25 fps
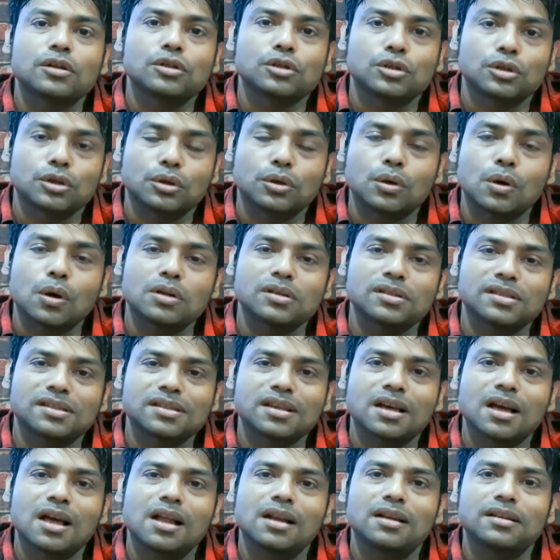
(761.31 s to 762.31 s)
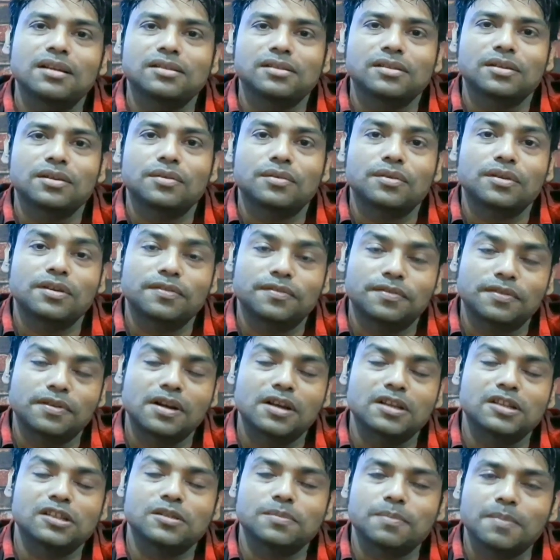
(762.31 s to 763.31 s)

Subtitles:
to consult reference